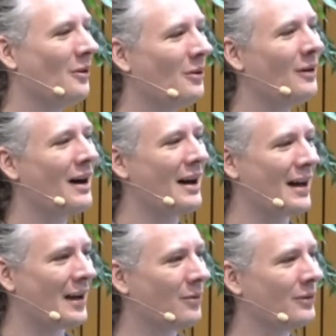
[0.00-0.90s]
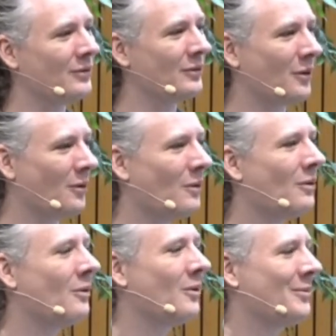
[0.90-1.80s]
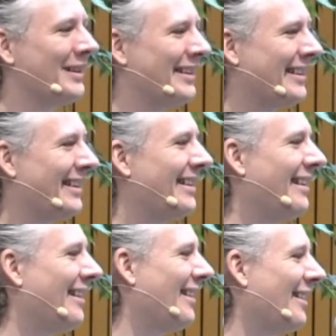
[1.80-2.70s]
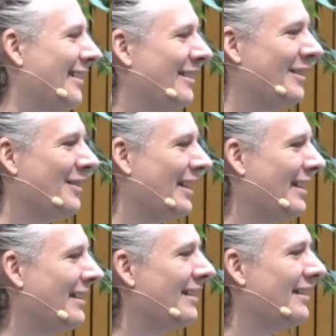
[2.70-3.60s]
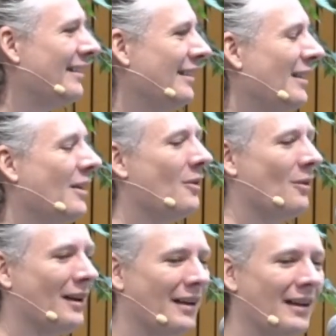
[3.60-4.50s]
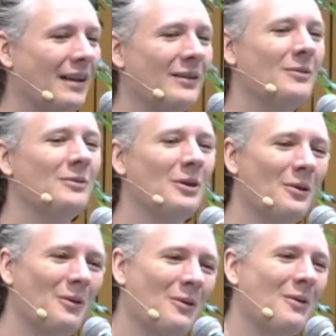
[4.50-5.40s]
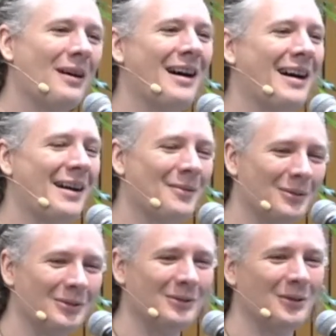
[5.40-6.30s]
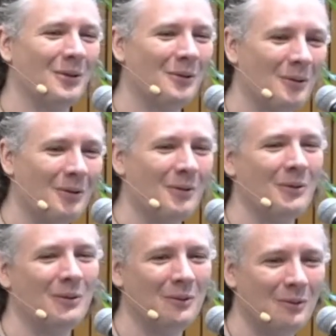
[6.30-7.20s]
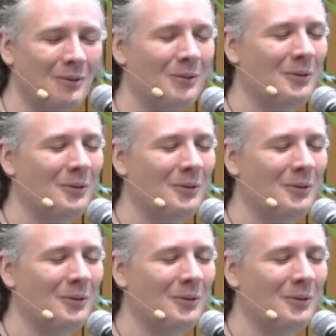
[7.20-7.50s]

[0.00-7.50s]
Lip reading: I will go, beloved. Where you go, I will go.